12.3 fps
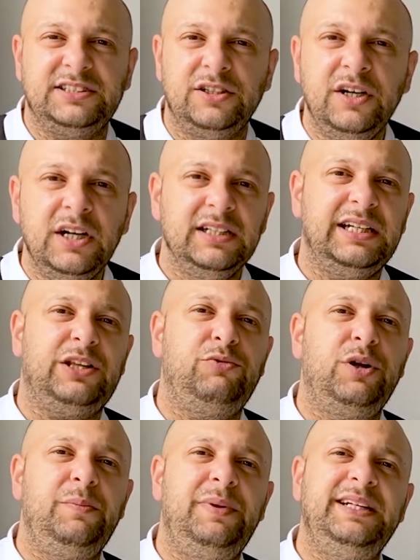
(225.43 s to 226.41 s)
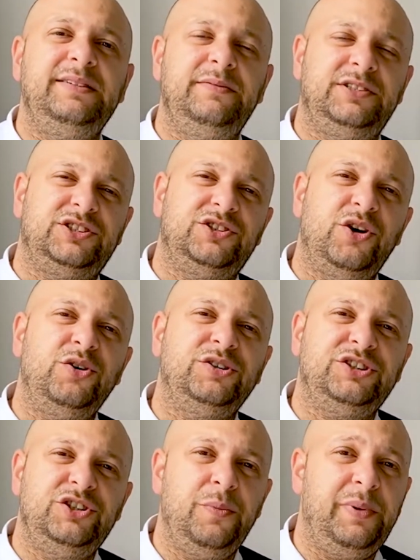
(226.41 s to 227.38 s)
So that would be so
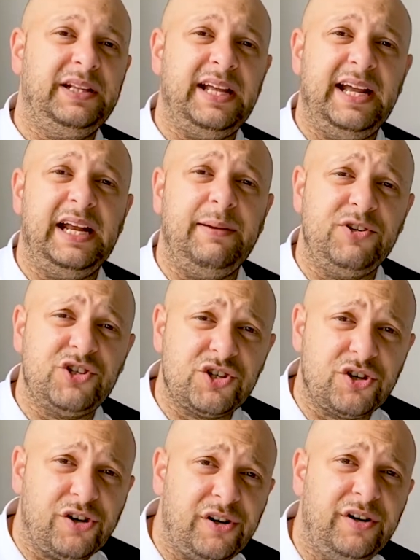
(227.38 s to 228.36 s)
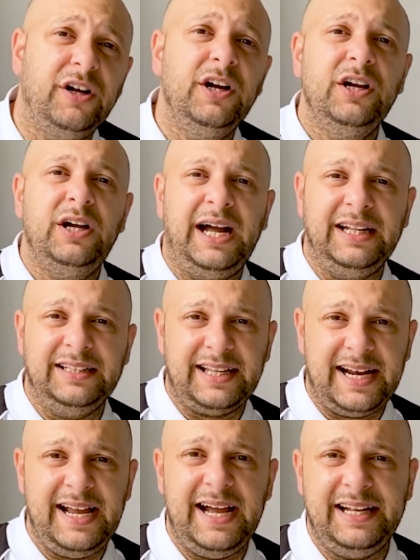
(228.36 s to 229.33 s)
stupid, and I'm sure
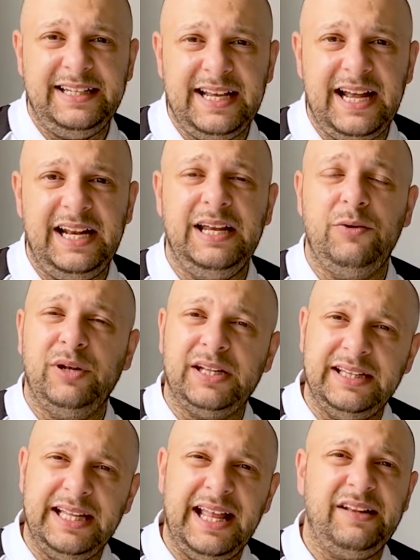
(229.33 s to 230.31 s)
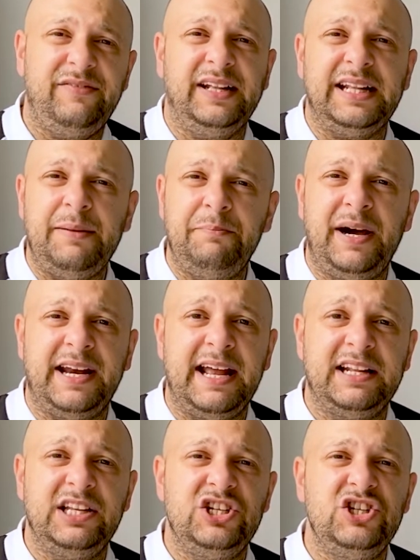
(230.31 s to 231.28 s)
Andrea Agnelli with Nedved and
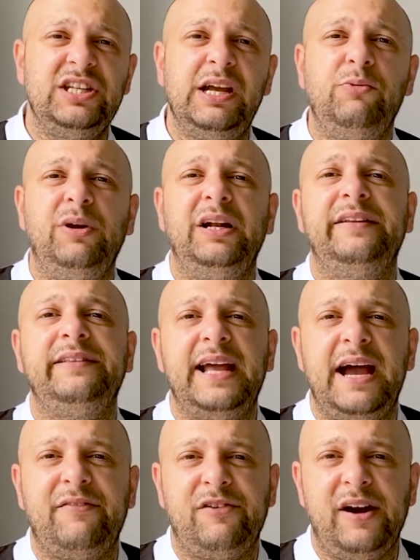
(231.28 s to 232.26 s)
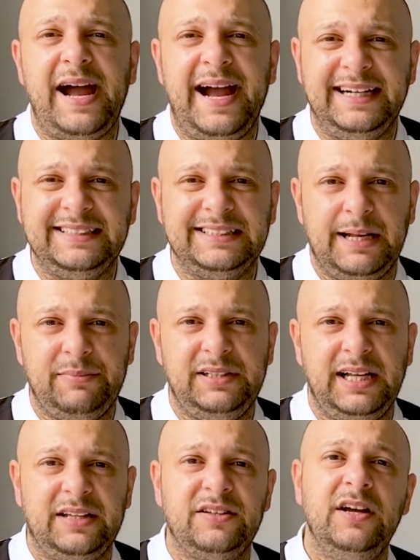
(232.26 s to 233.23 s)
Paratici, they will never accept
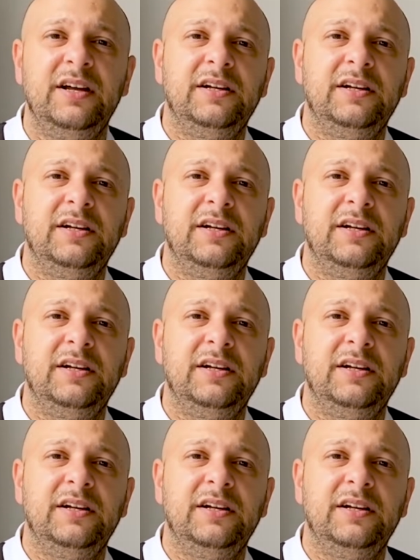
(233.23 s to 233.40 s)
that,